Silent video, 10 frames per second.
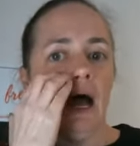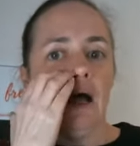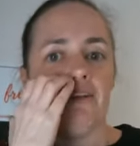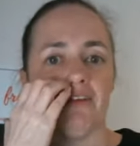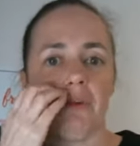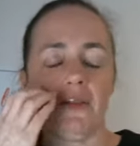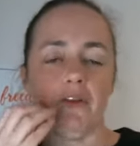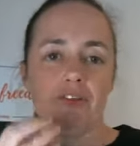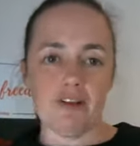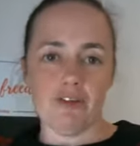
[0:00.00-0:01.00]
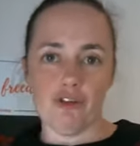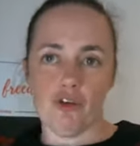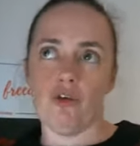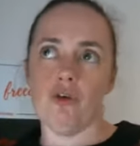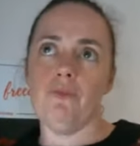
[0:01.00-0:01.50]
This is one of those things
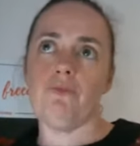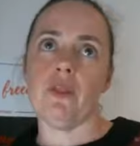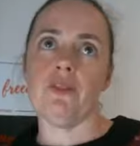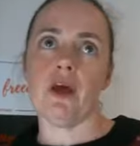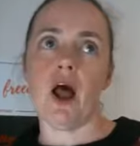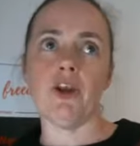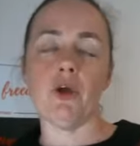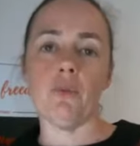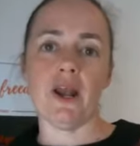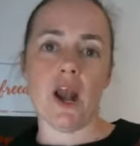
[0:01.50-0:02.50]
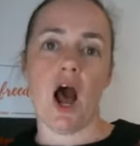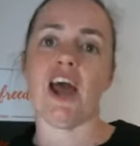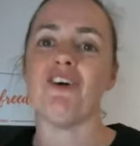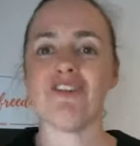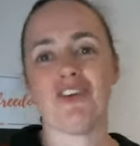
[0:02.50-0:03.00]
too that I know when I
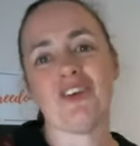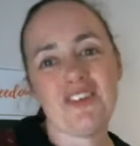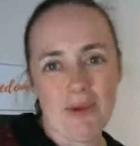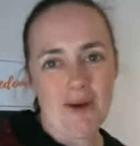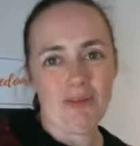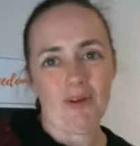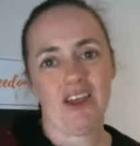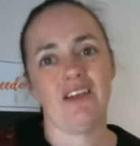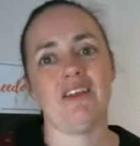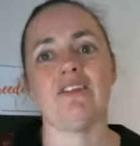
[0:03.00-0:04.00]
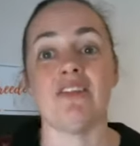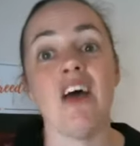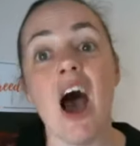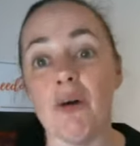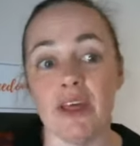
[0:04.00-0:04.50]
got serious about blogging to
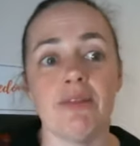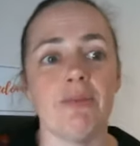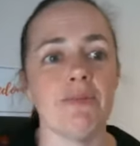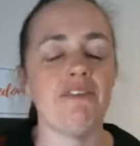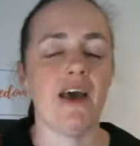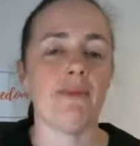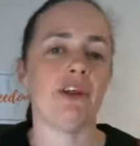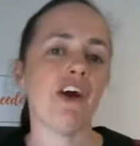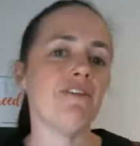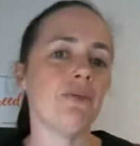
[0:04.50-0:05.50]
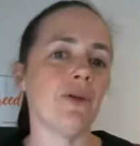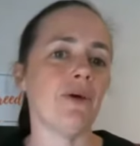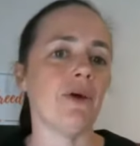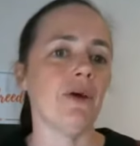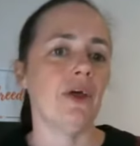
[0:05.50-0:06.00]
start with my family travel
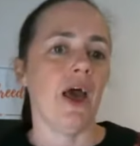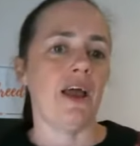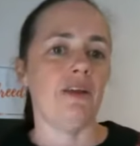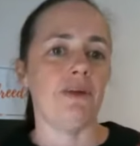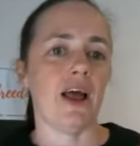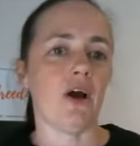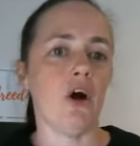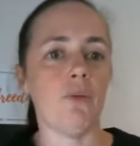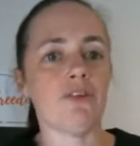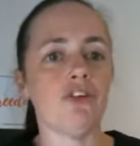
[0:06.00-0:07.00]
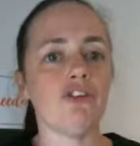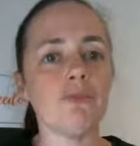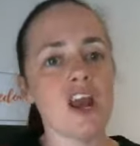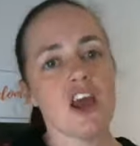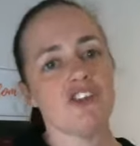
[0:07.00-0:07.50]
blog, and it'd be like, oh, what social
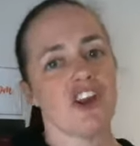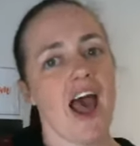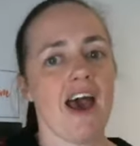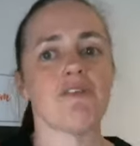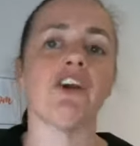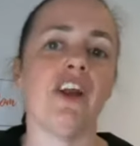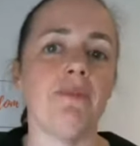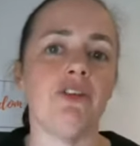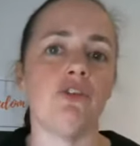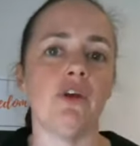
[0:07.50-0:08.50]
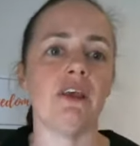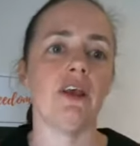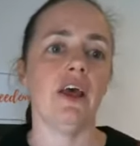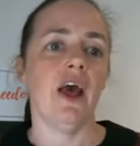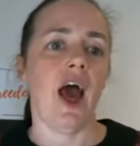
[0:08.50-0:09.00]
media should I have? What should I be doing?
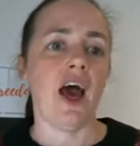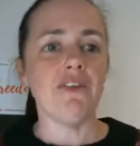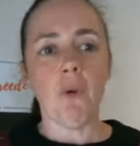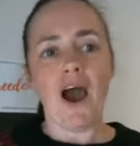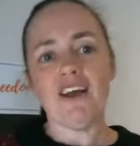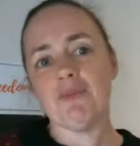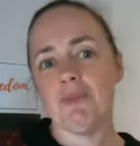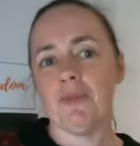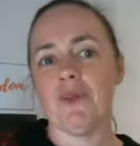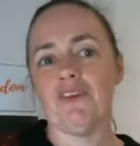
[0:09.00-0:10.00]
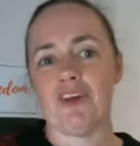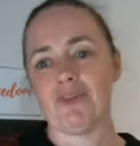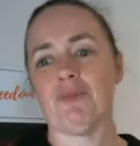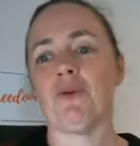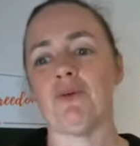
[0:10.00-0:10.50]
And the wise people in the
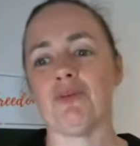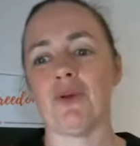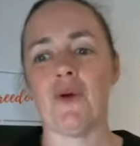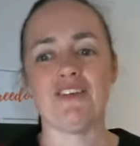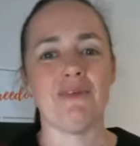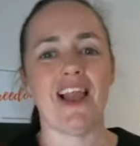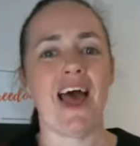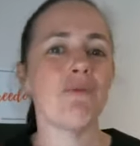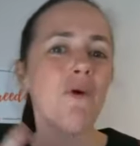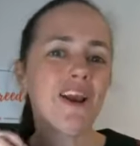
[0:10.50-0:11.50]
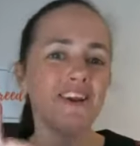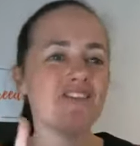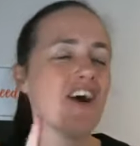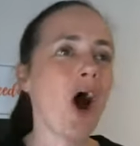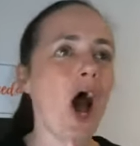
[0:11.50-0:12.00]
Facebook groups would always be like, one at a
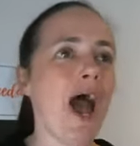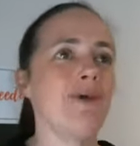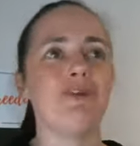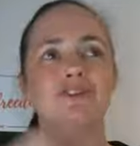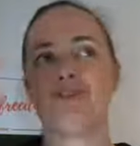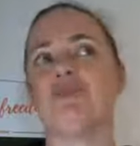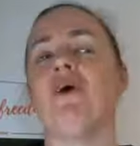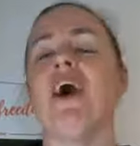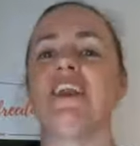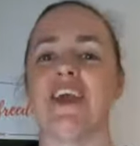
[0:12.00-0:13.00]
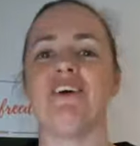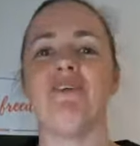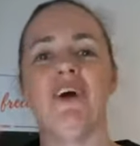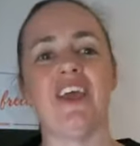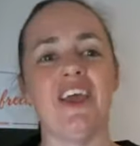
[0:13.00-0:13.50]
time. You just do one, get it
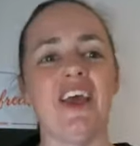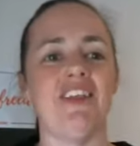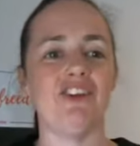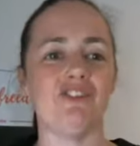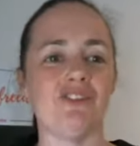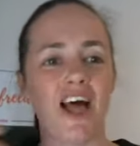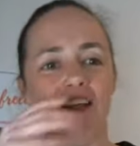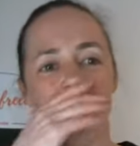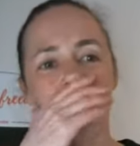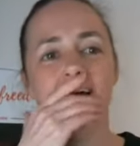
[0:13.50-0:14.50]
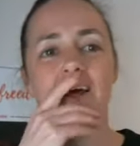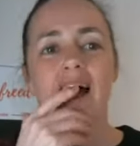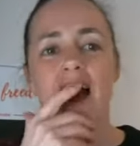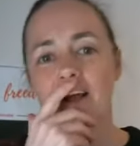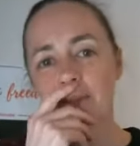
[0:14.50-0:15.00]
working, and then you do another.
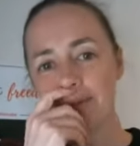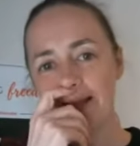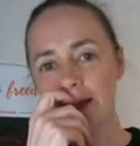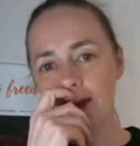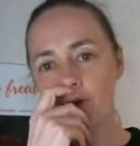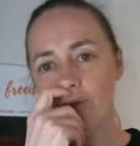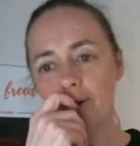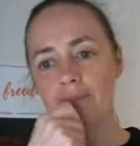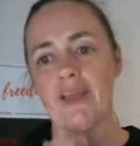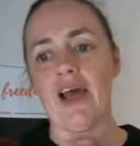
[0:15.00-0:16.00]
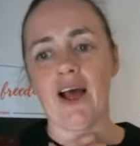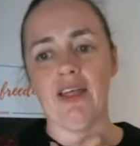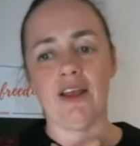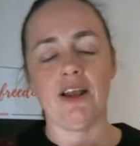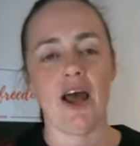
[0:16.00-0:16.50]
And I completely ignore them, like I
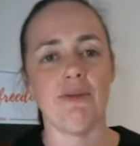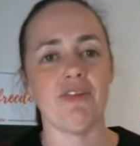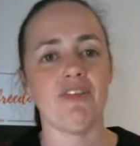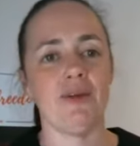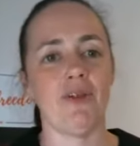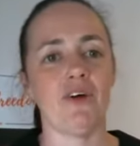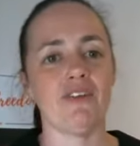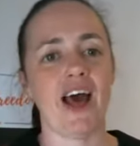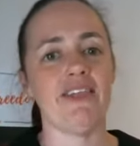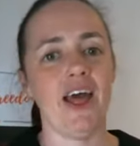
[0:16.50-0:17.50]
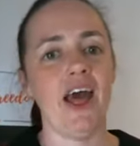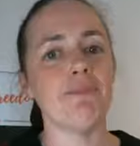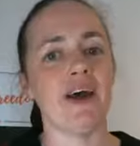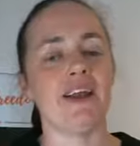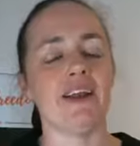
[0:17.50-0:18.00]
think 90% of bloggers out there,
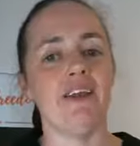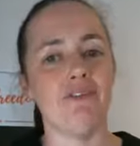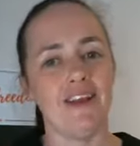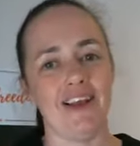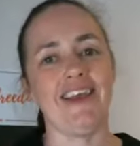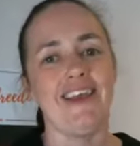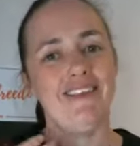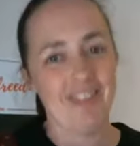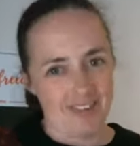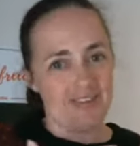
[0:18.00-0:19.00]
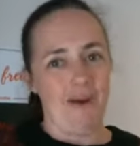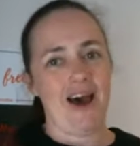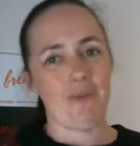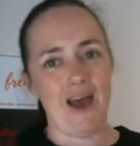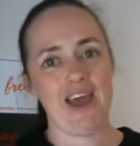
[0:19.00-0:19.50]
but it really is the
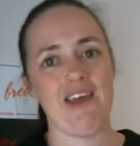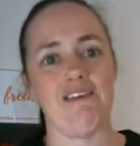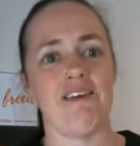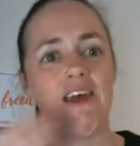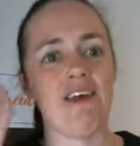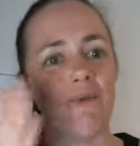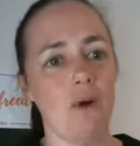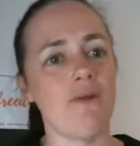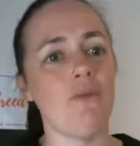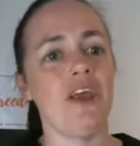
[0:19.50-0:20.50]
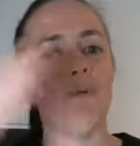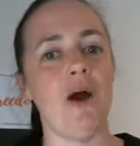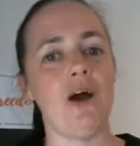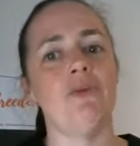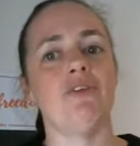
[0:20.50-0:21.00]
smarter way. Okay, get one working
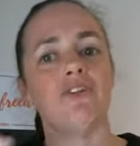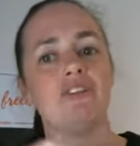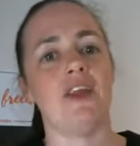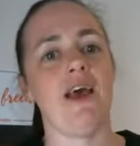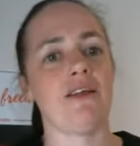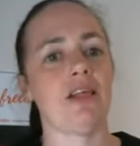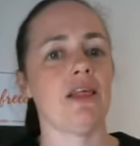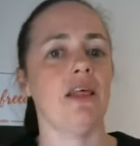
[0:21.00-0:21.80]
well, move on to the next.